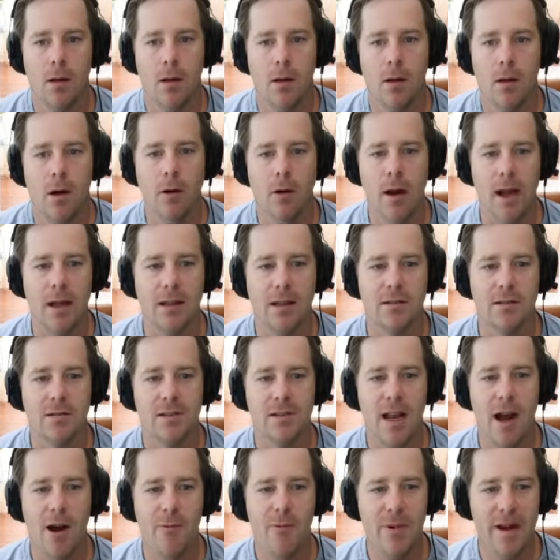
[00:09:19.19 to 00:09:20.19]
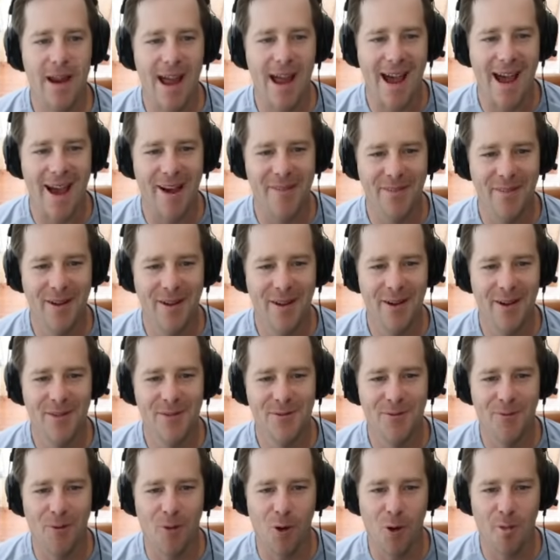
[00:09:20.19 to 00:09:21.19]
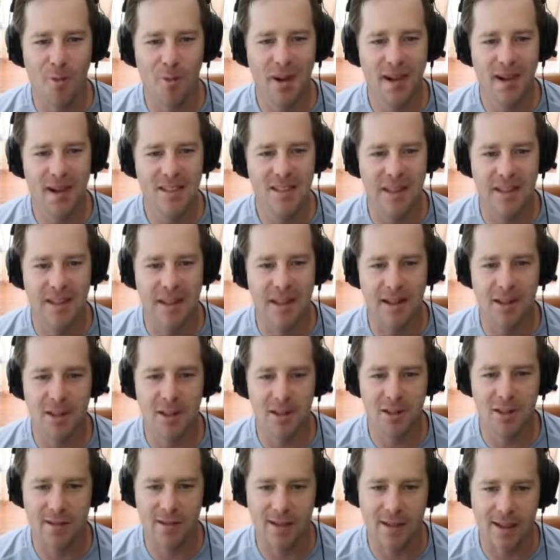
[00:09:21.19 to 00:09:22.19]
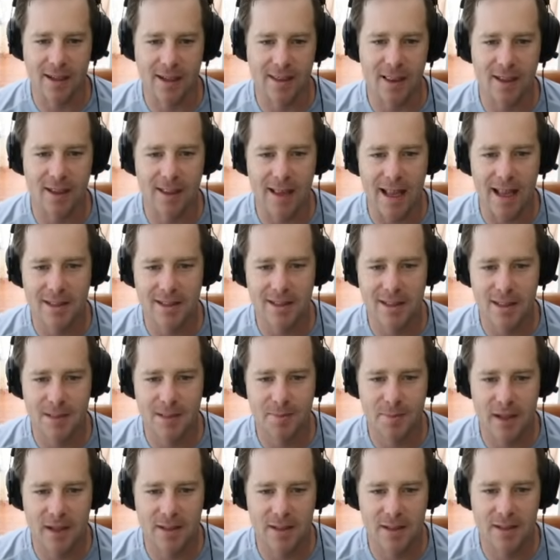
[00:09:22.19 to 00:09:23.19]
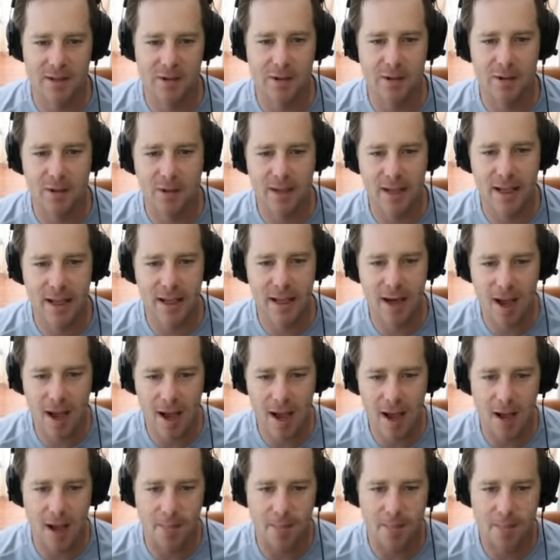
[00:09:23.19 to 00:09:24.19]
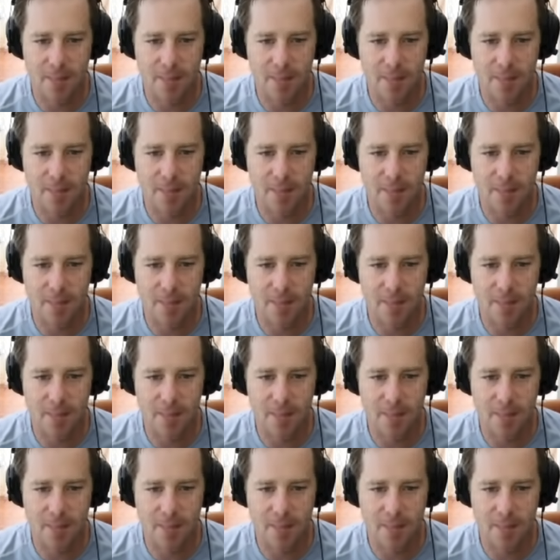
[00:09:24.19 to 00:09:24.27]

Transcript: Okay, so now we have 4 pigs, and they just look like the laziest pigs in the world. Get up!